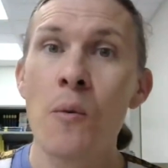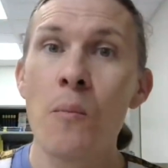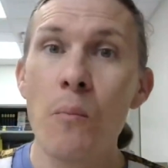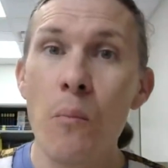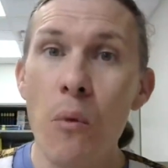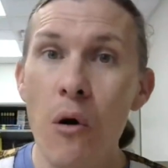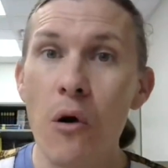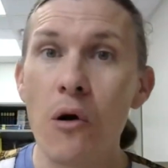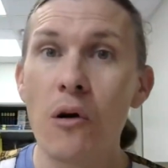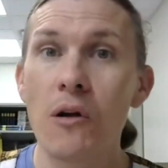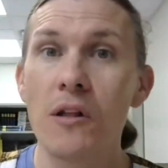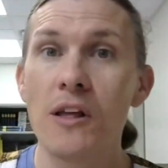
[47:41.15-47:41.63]

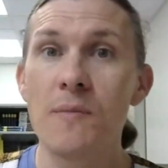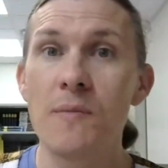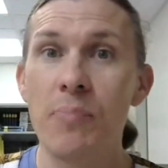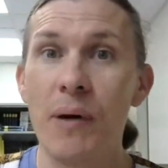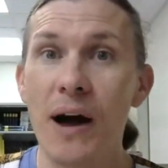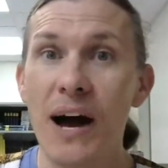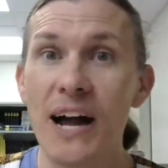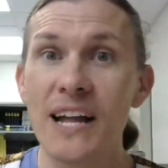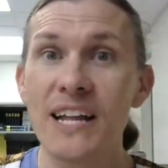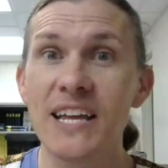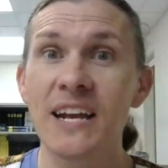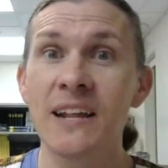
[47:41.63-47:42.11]
Morally
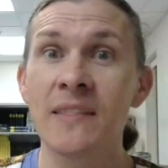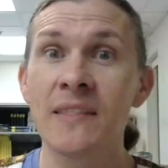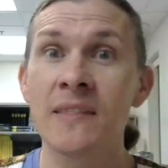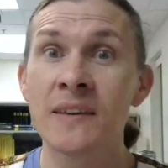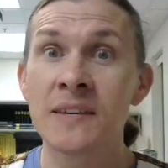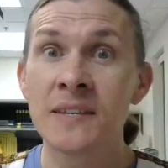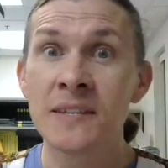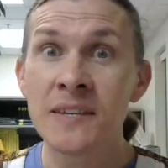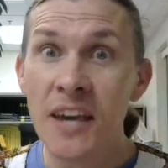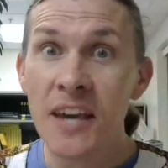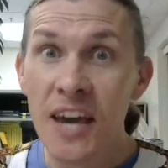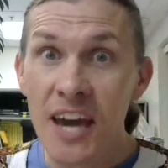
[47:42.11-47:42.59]
binding in
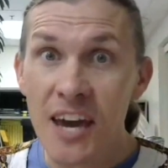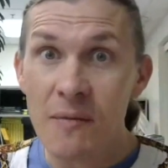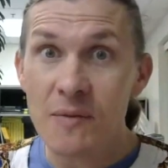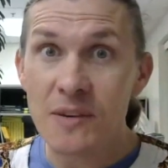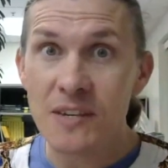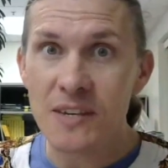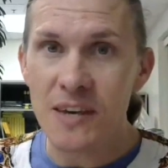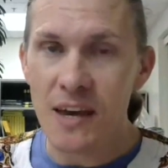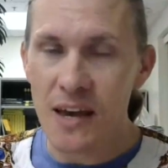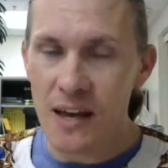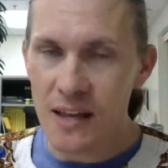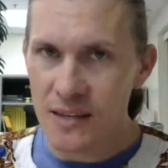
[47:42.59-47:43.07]
the
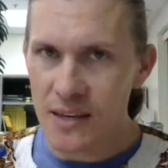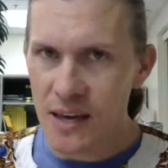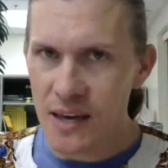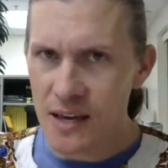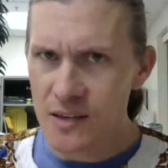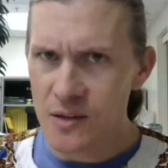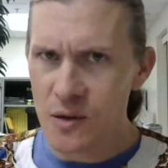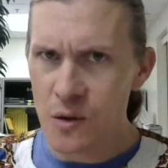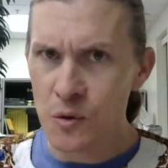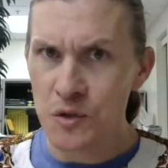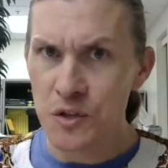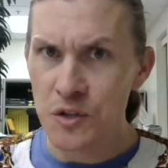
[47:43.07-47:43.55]
same sense
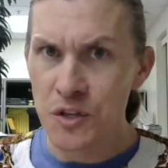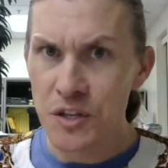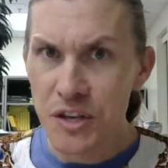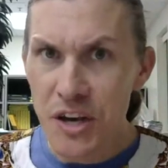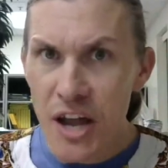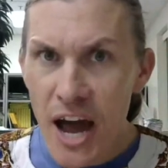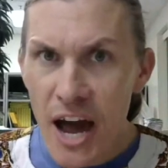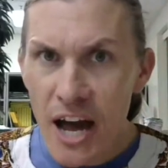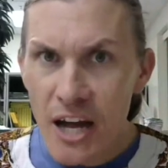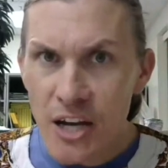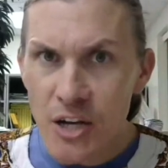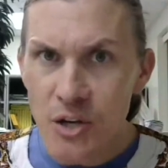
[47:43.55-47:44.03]
as those
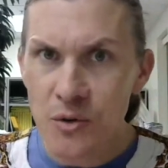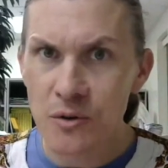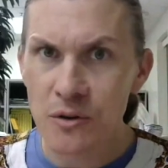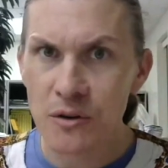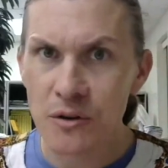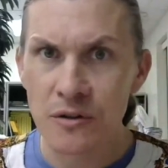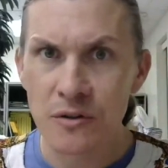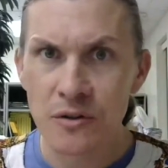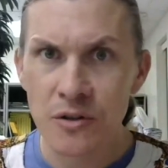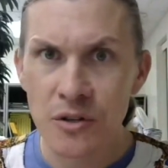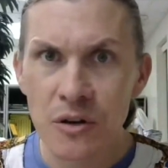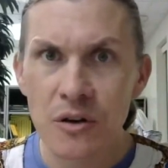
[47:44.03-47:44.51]

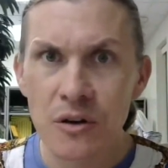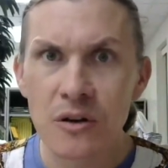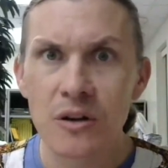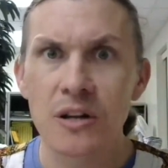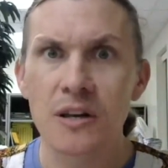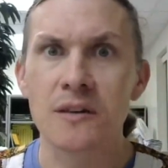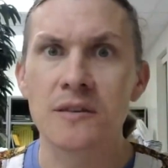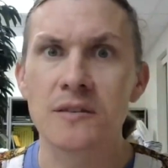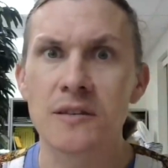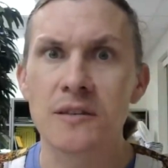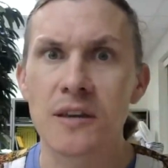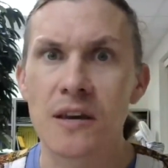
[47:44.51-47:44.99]
natural
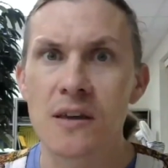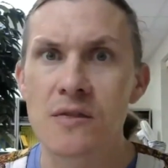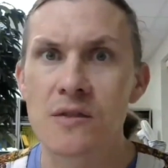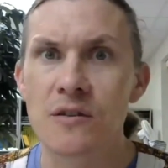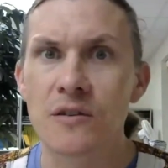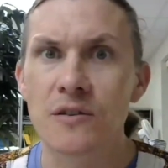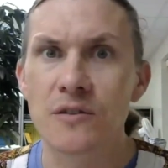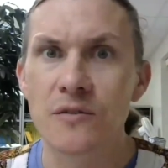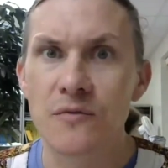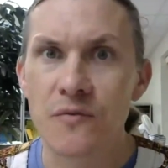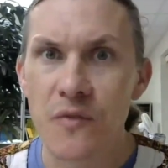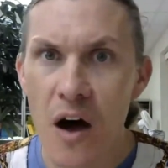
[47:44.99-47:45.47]
duties and
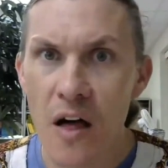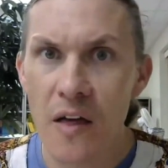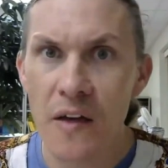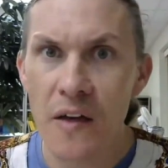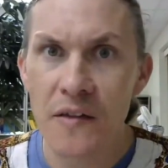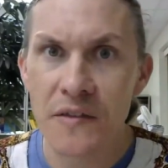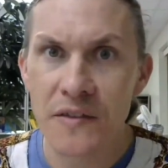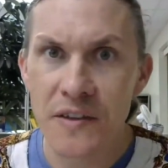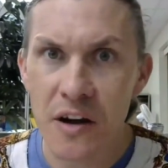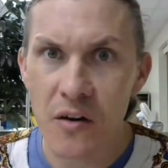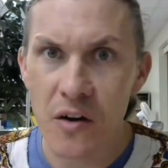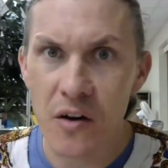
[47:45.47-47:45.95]
those
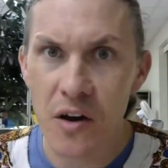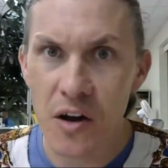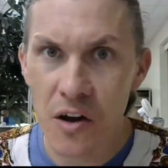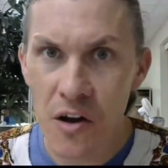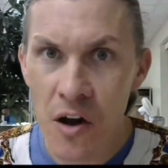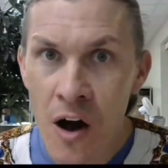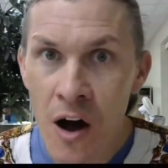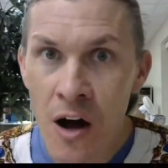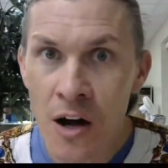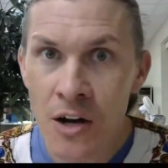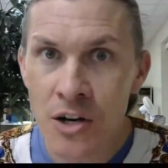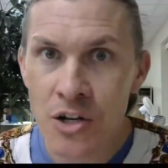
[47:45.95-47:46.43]
voluntary
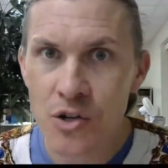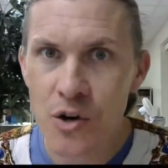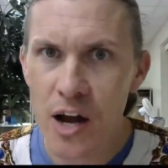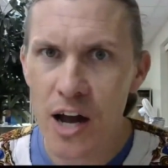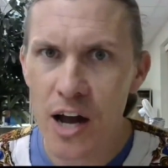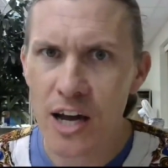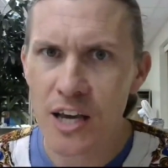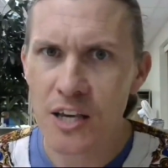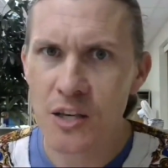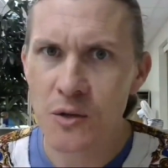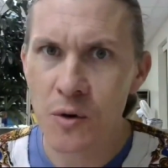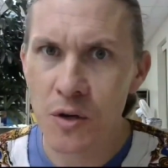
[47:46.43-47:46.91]

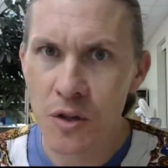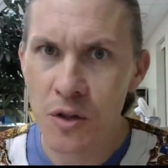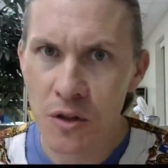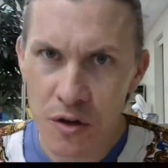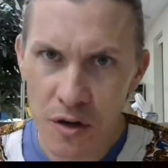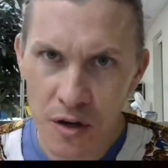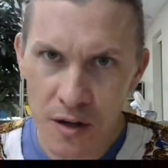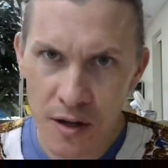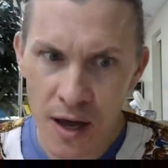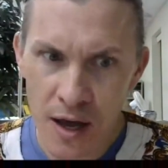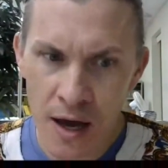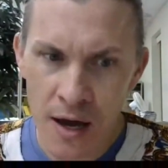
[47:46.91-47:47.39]
contracts we
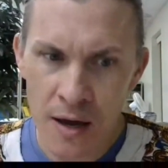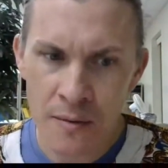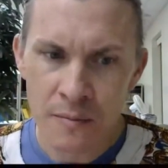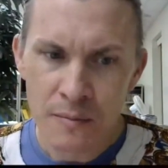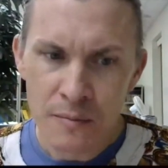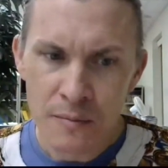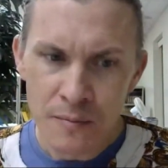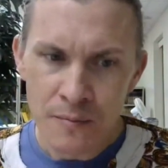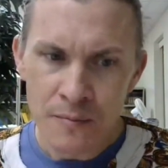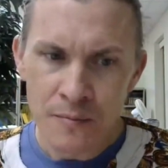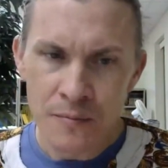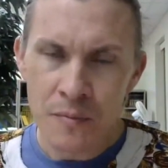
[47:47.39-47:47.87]
looked at.
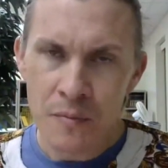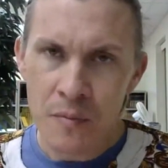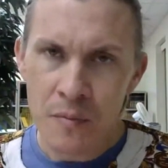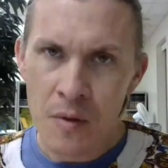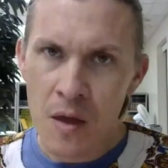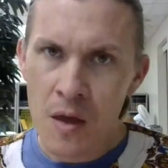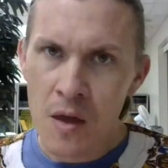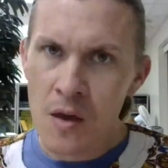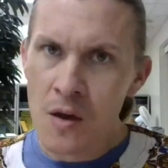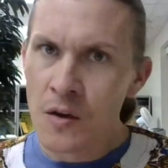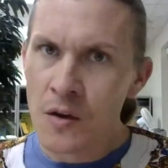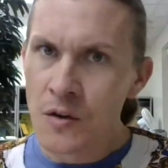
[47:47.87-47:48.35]

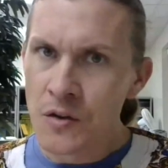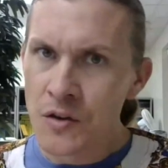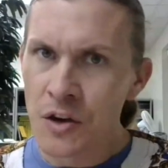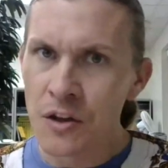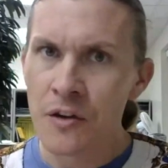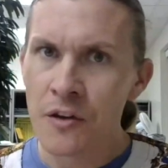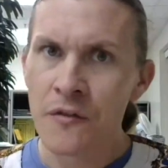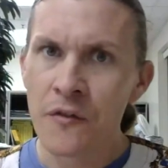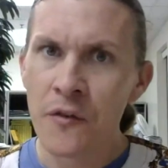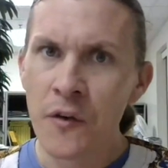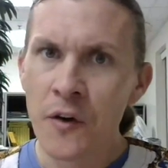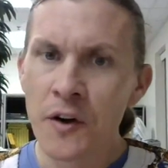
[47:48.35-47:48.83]

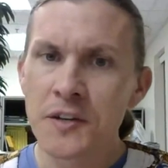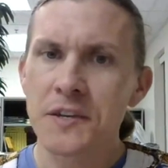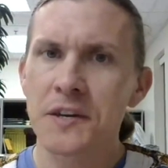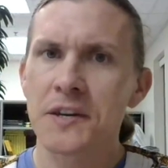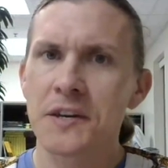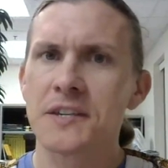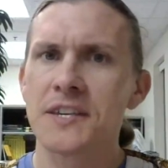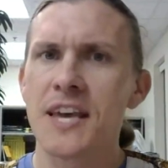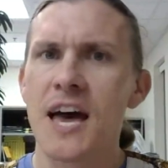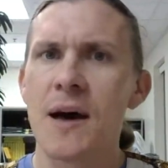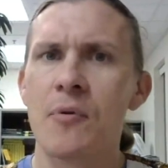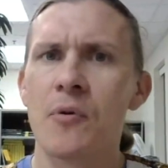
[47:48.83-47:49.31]
So the first
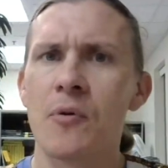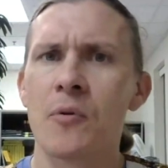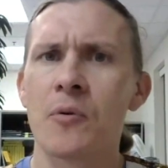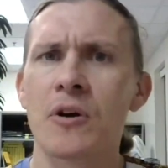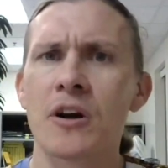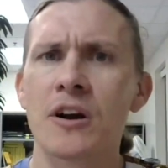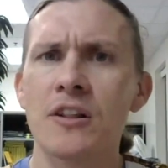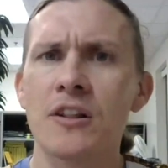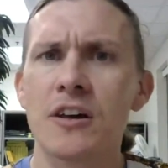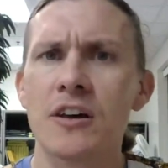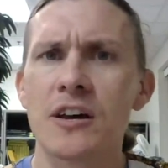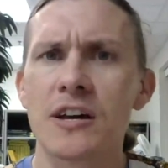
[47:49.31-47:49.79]
example
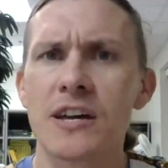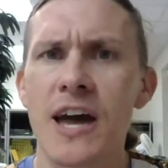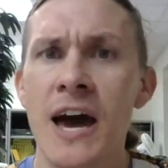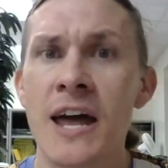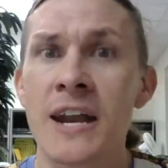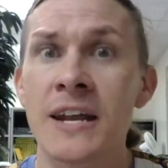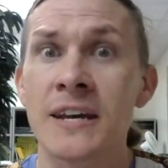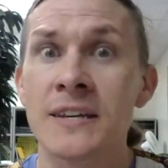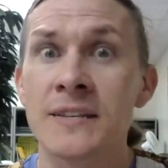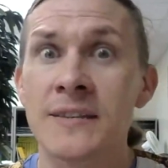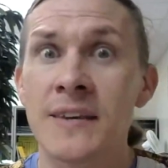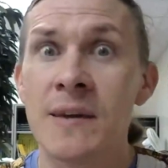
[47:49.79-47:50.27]
we're going to look
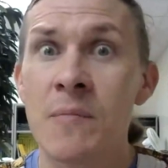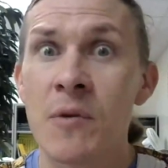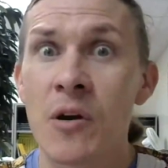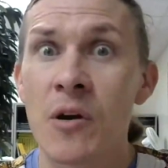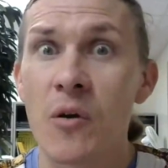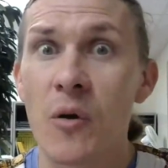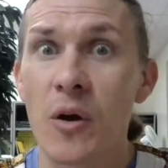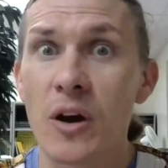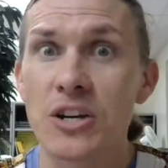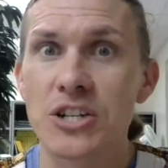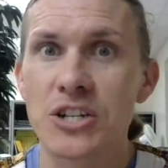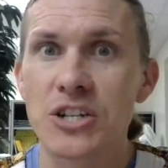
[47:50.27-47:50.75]
at is
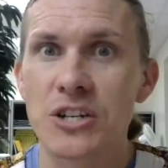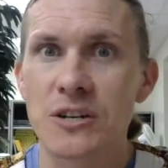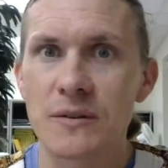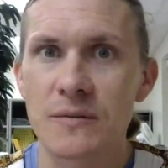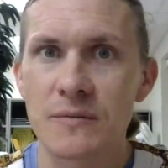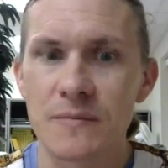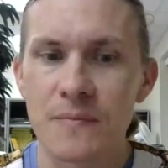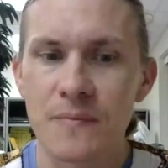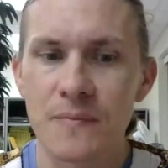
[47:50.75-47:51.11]
immigration.